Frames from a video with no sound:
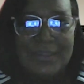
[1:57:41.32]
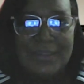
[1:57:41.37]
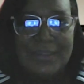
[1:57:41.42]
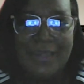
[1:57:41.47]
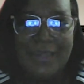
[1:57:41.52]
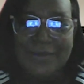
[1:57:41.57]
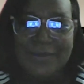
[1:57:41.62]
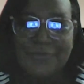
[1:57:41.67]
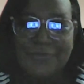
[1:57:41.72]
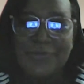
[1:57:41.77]

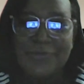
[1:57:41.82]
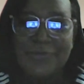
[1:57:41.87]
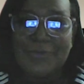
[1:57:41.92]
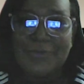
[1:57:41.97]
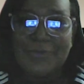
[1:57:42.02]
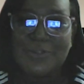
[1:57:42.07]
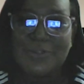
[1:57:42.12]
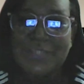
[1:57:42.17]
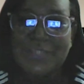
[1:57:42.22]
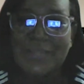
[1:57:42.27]
Thank you very
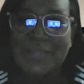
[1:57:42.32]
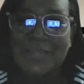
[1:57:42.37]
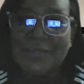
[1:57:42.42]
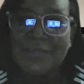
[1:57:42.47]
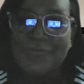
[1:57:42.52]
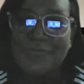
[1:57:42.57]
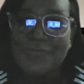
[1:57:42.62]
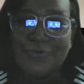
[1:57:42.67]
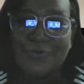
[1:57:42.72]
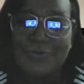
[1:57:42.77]
much. And
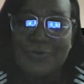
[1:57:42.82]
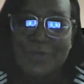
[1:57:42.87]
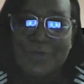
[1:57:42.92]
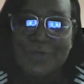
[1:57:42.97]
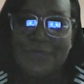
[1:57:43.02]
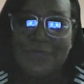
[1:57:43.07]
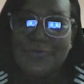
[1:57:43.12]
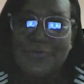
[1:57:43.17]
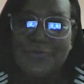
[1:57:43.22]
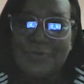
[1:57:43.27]
if
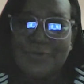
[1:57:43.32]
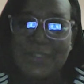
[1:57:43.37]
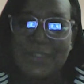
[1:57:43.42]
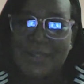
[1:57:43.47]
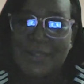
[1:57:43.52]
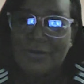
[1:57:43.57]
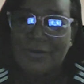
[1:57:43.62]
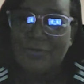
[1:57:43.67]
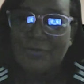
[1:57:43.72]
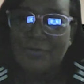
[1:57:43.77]
you will
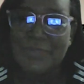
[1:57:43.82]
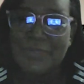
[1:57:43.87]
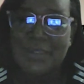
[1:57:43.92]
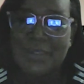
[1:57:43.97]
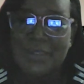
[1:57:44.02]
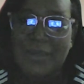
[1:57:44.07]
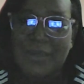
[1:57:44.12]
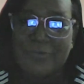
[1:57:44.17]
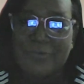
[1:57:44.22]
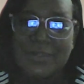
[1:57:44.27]
allow
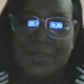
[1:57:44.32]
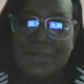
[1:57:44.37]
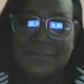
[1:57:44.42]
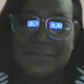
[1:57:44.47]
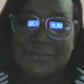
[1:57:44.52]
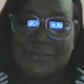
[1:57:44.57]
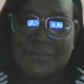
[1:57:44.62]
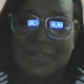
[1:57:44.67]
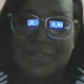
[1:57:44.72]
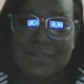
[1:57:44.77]
me, I want
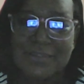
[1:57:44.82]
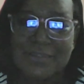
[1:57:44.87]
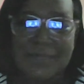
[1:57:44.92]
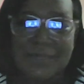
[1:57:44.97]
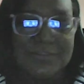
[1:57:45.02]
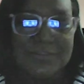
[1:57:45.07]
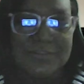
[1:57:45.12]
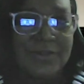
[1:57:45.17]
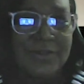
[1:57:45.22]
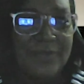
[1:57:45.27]
to say
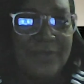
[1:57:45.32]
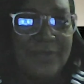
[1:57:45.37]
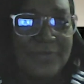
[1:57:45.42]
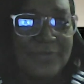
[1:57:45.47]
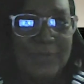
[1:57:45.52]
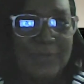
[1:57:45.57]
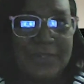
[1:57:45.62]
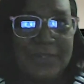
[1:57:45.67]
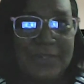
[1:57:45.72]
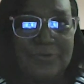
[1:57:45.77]
thanks to
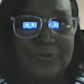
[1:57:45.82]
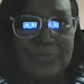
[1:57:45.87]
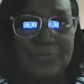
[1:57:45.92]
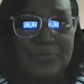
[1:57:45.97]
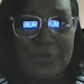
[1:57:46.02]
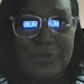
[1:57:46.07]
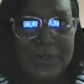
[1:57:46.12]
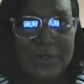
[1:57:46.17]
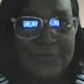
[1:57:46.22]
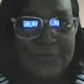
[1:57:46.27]
everybody who
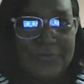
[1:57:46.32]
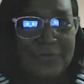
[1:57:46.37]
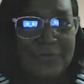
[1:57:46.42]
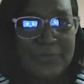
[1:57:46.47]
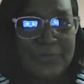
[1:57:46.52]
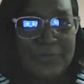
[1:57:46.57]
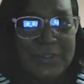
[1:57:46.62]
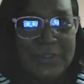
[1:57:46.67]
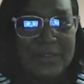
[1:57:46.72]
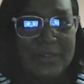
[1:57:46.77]
prayed for
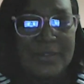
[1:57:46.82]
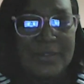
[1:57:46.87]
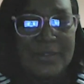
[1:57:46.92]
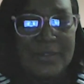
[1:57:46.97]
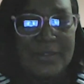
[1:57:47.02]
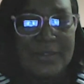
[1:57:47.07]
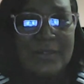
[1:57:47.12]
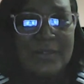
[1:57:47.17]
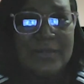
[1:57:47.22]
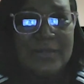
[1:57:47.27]
me,
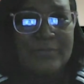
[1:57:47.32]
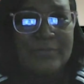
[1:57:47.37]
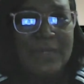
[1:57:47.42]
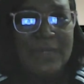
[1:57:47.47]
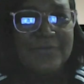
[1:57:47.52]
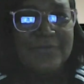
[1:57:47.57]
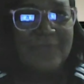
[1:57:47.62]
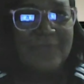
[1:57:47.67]
my